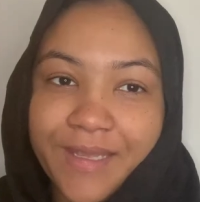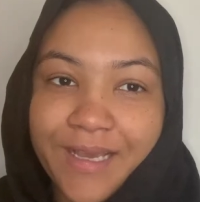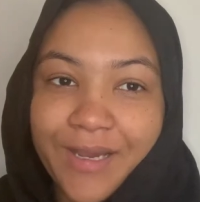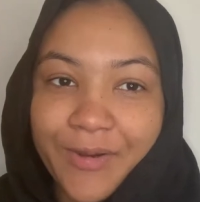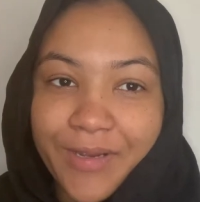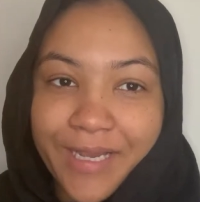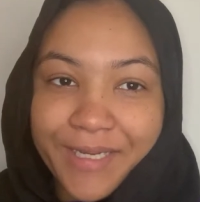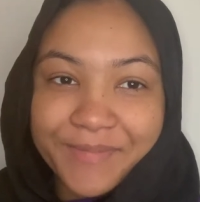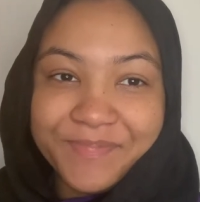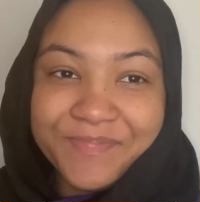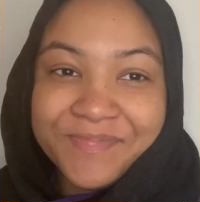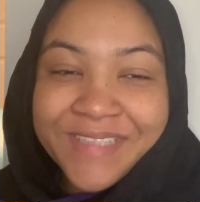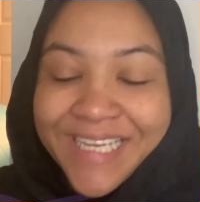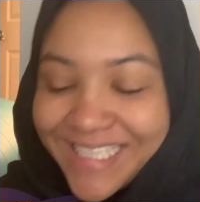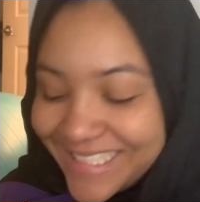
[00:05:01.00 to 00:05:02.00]

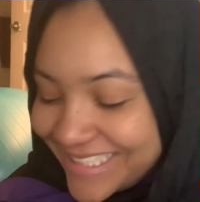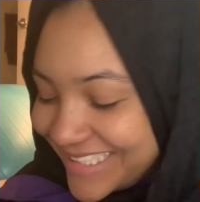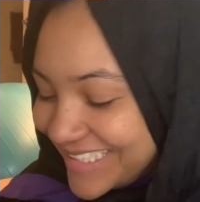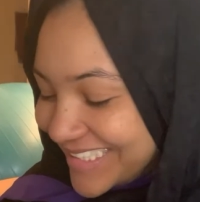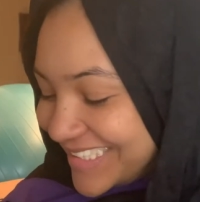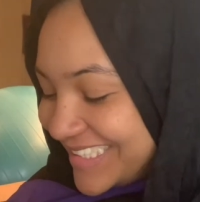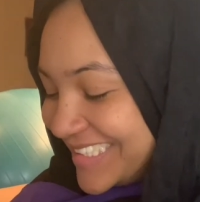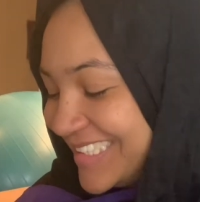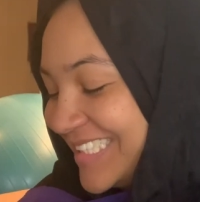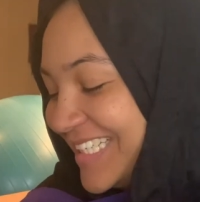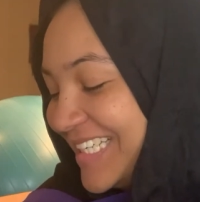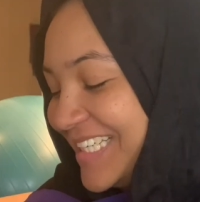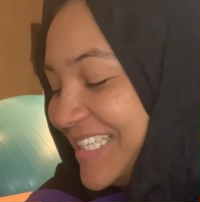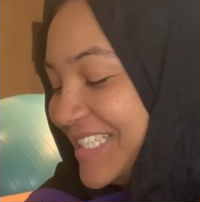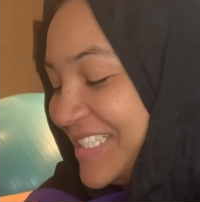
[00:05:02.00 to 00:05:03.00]
Okay.
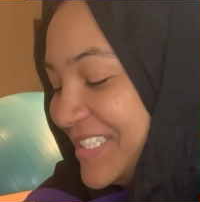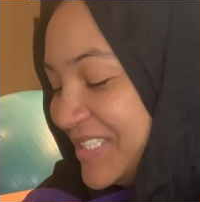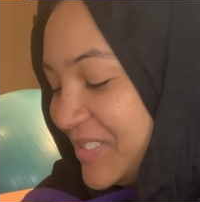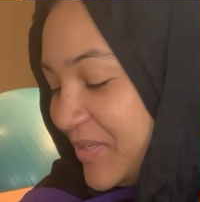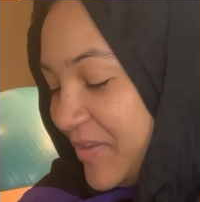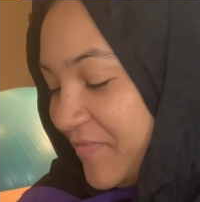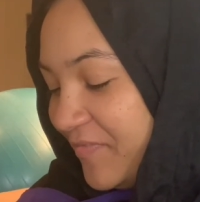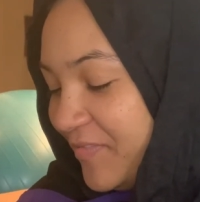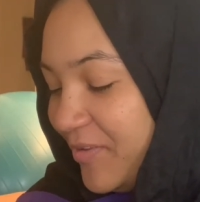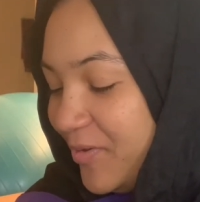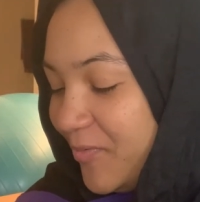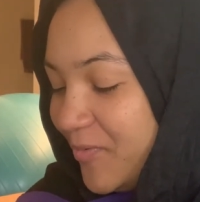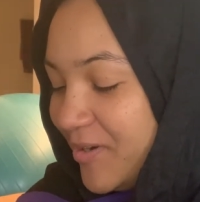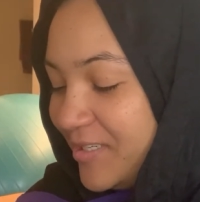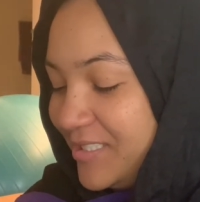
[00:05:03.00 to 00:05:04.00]
So if
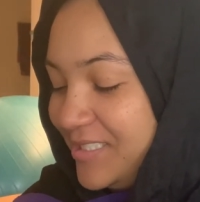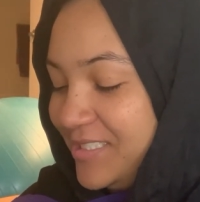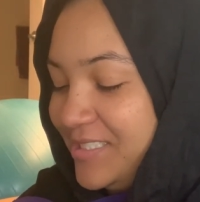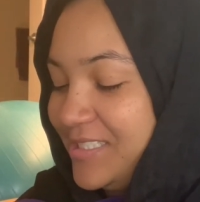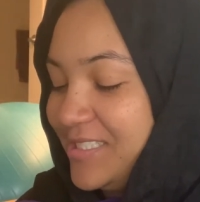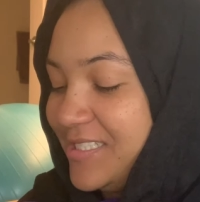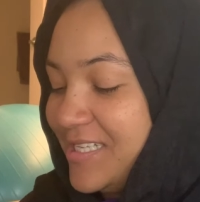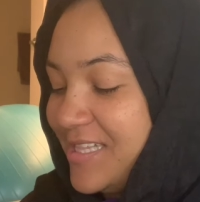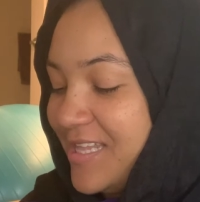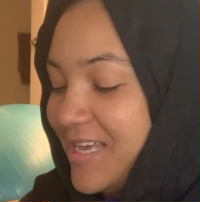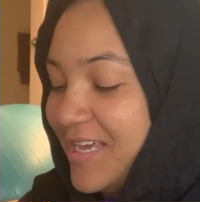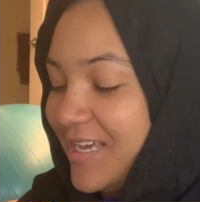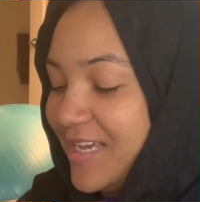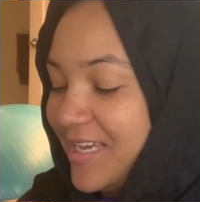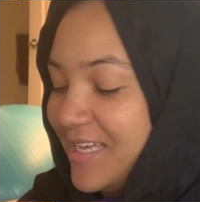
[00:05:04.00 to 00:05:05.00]
you watched
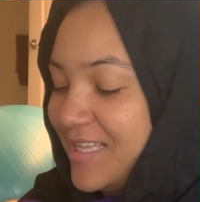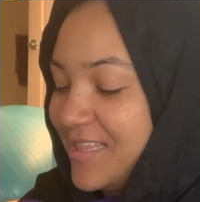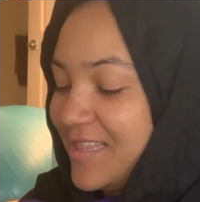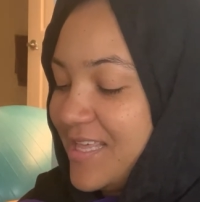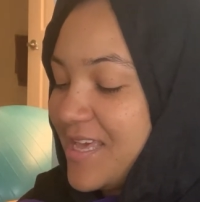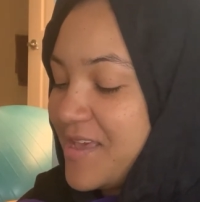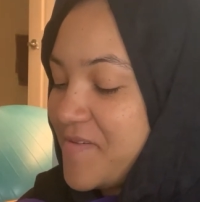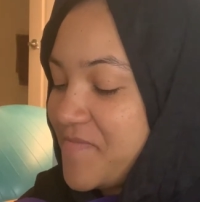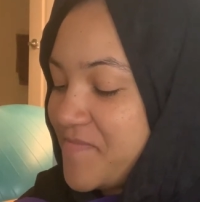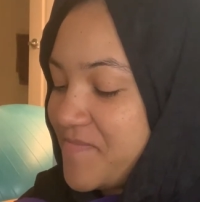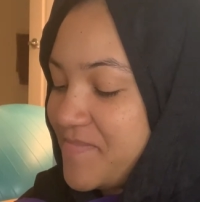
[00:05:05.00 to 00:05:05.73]
that clip,